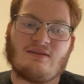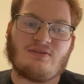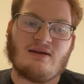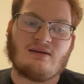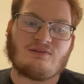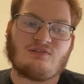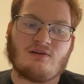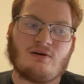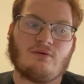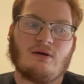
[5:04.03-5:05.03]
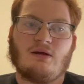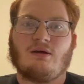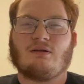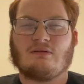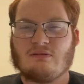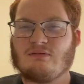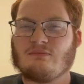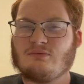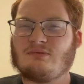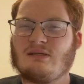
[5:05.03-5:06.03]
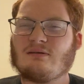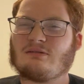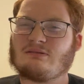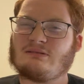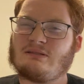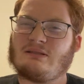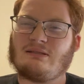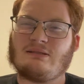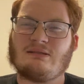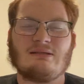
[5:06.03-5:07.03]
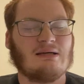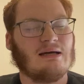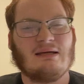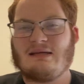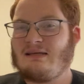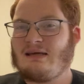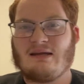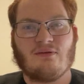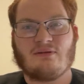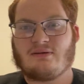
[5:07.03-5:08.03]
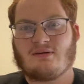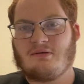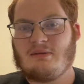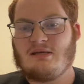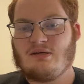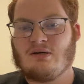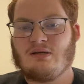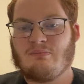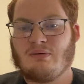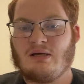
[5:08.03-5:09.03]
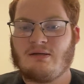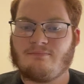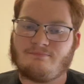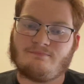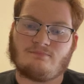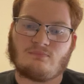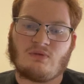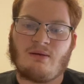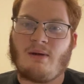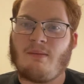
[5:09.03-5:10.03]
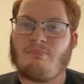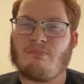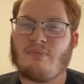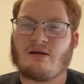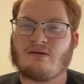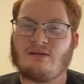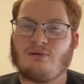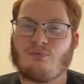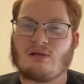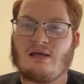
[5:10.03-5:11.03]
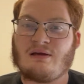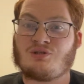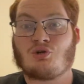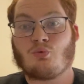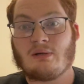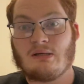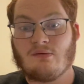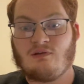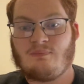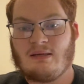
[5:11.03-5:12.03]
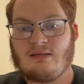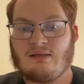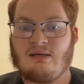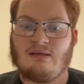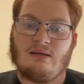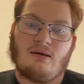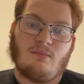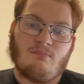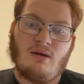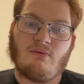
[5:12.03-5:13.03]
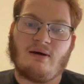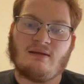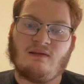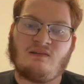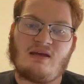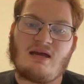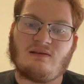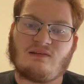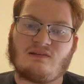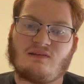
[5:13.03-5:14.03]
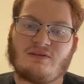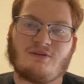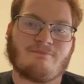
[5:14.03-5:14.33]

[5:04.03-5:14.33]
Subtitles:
things. So, again, I don't think they're going to be good, but they might be better than they were last year. We can only speculate. Meanwhile, the Saints,